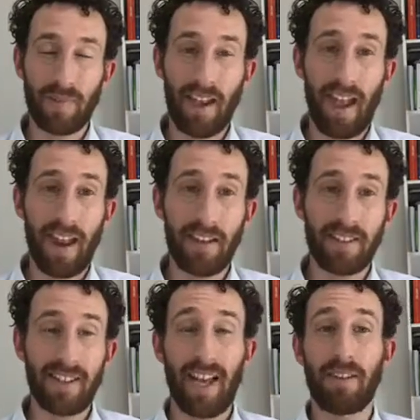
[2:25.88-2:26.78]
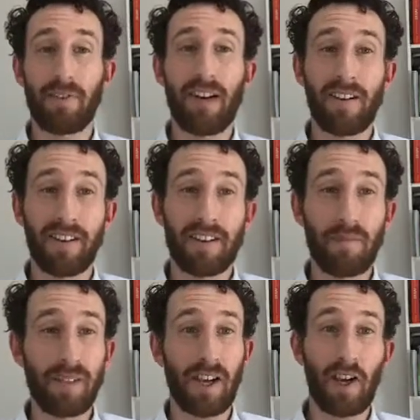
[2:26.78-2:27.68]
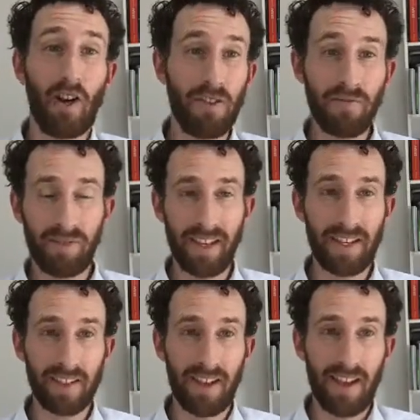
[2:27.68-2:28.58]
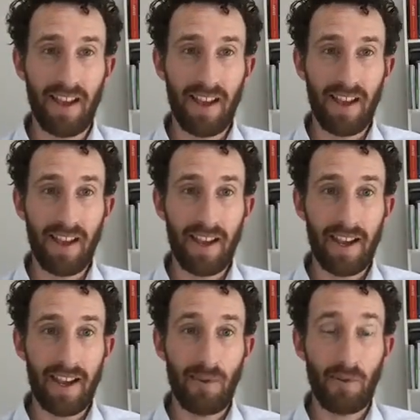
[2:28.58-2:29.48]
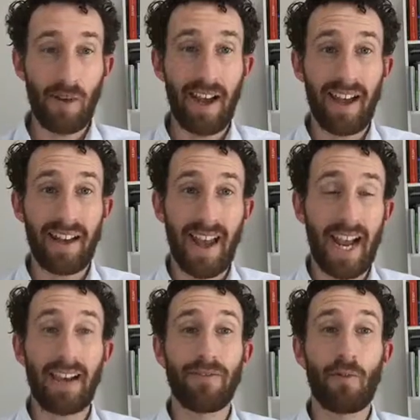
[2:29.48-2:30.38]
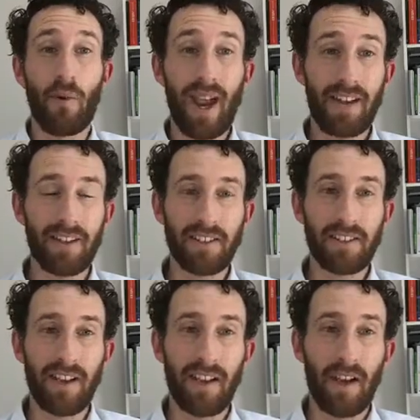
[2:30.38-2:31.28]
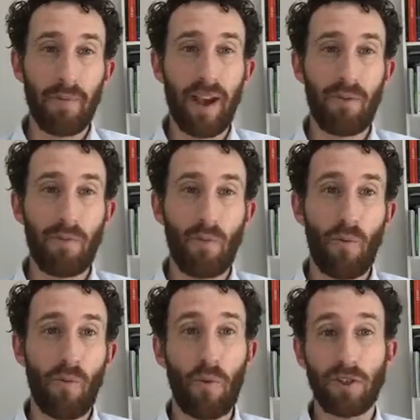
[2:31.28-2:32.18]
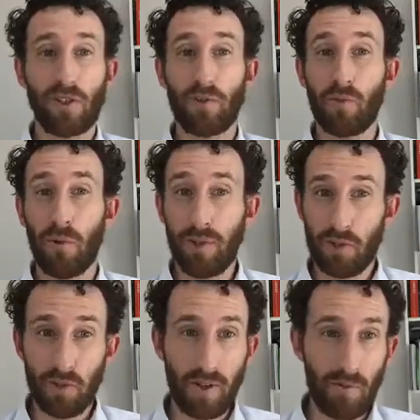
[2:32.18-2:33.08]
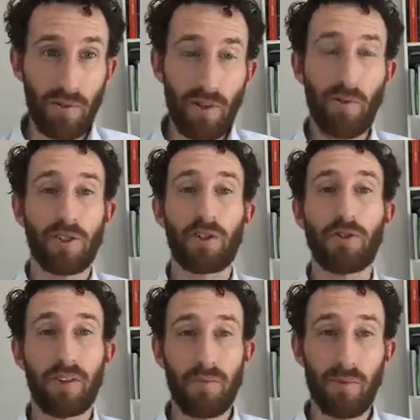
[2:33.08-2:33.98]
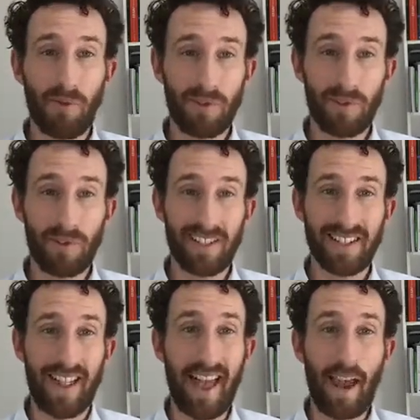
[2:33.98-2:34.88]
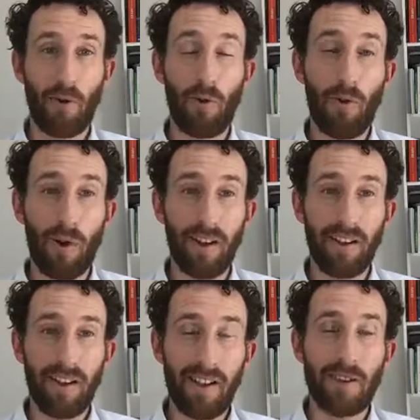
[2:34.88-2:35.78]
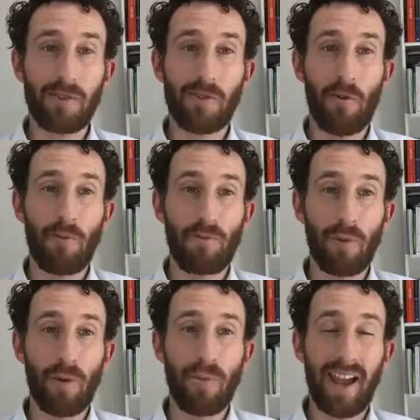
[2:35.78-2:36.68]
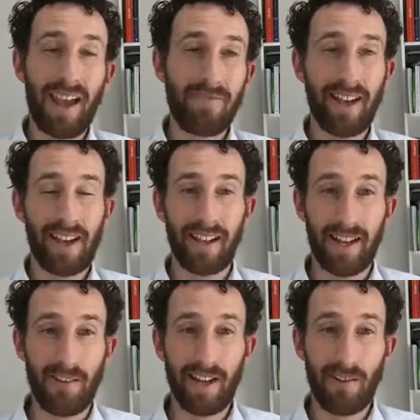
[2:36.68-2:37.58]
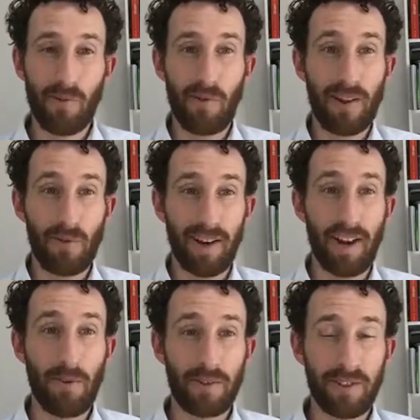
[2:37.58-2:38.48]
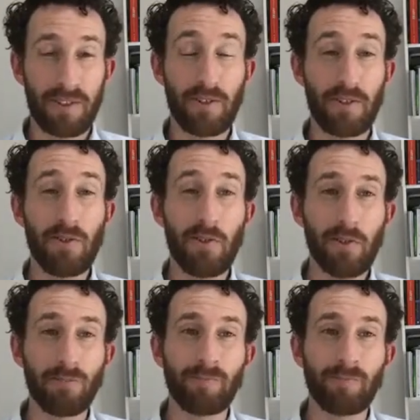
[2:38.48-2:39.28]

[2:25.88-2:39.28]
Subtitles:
And it's a lack of clarity is simply a conflict in or a lack of awareness about what we truly want, what's truly important to us at our core. So when we have that clarity, what it enables us to do